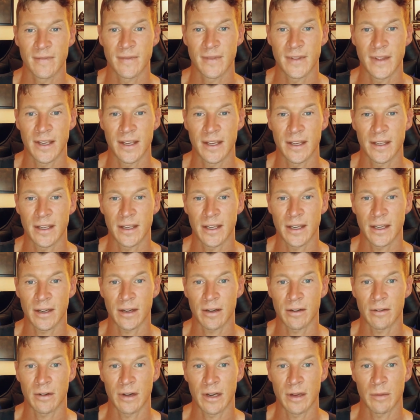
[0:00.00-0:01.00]
Yeah, yeah,
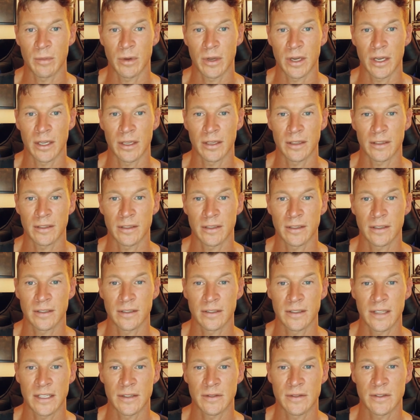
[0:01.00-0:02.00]
all right, buddy.
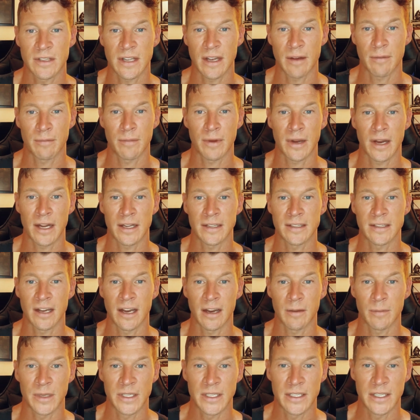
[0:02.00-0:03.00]
Thanks for stopping by,
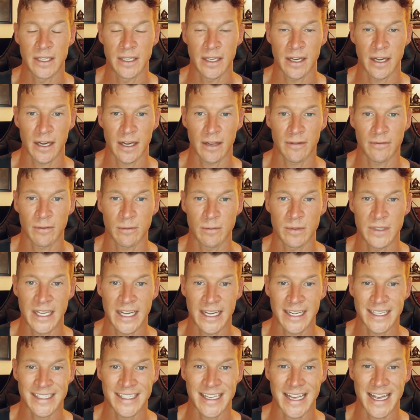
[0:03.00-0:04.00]
Tommy T I from
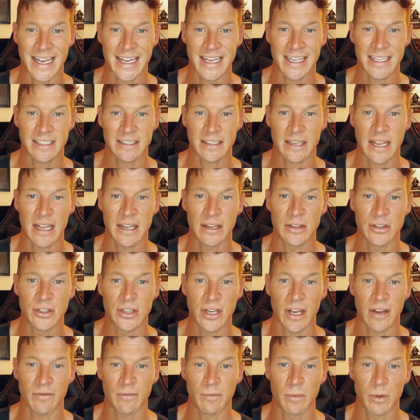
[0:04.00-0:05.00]
Texas. Hey,
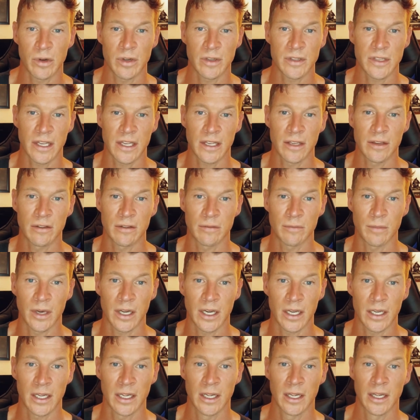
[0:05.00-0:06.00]
Jeff Burns, how you doing,
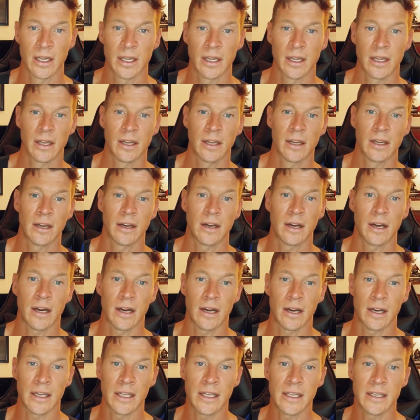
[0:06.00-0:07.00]
buddy?
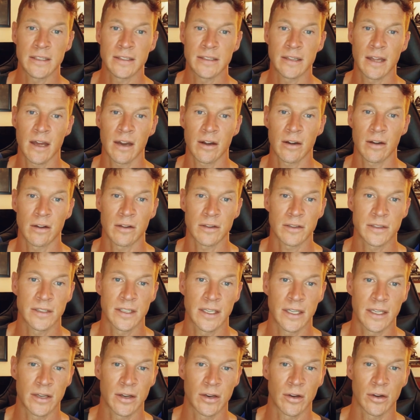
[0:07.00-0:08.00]
Uh, he is not an
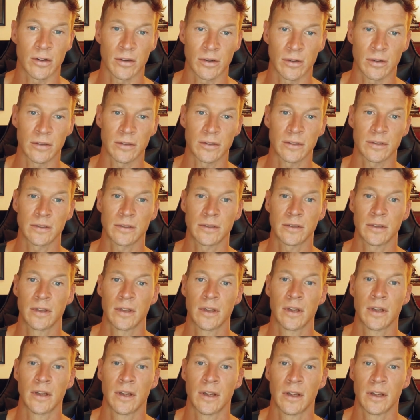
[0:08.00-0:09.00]
all-state colonel,
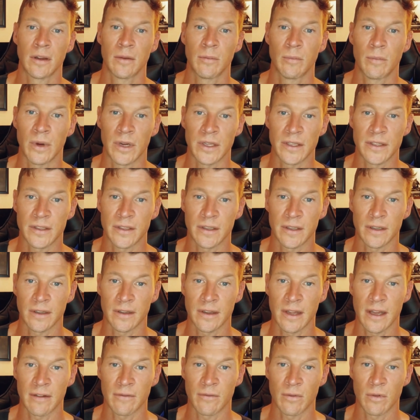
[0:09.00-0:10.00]
but uh,
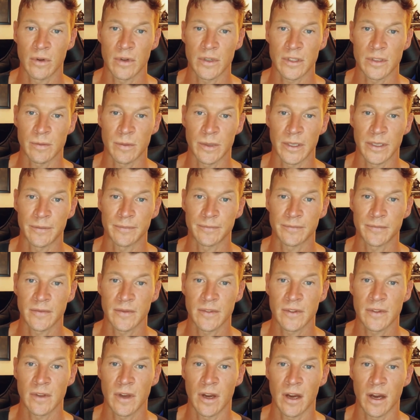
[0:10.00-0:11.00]
that voice,
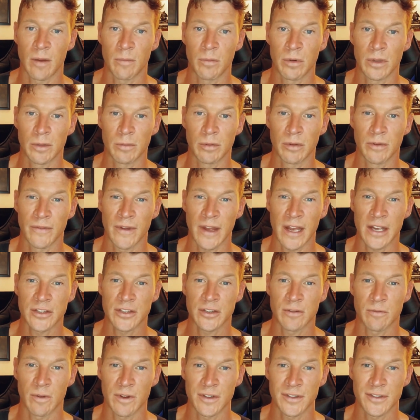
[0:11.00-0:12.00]
man. Uh, Bulletproof
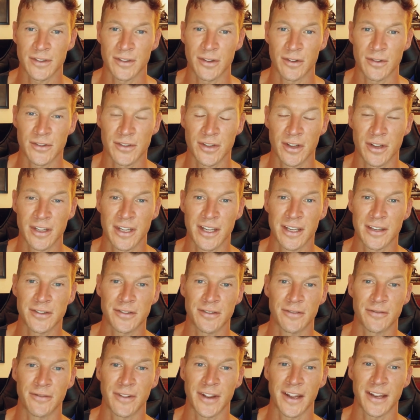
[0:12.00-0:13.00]
Action wants to know,
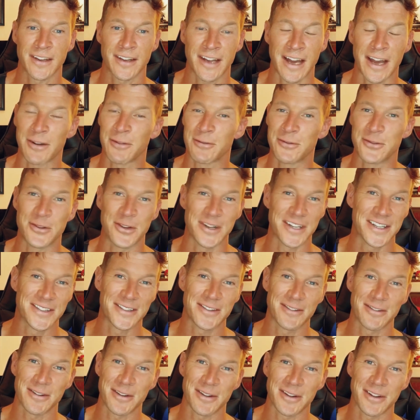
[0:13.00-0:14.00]
sun-kissed or Fanta? I don't
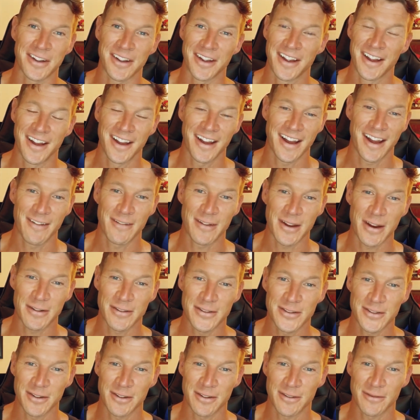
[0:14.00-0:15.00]
drink soda. I haven't
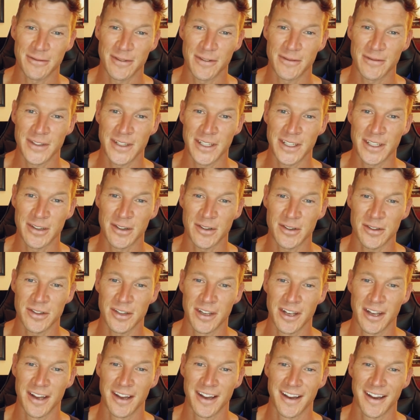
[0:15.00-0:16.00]
had soda in fifteen
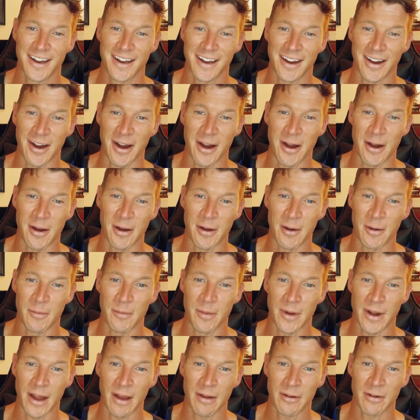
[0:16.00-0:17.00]
years.
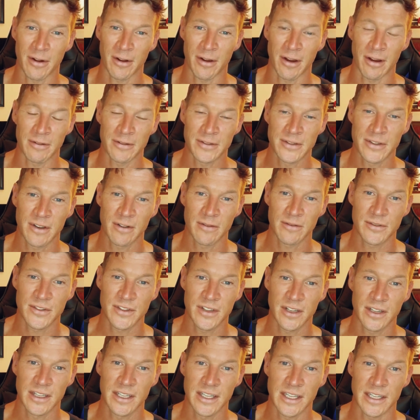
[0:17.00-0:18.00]
Um, but I don't know. Let's go
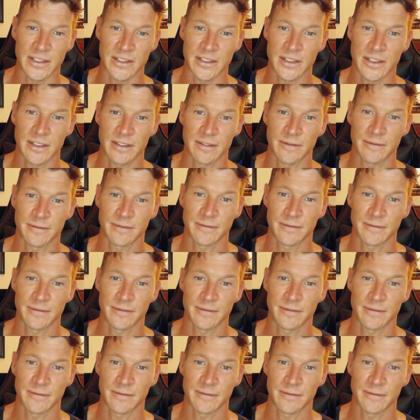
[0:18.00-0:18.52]
with sun-kissed.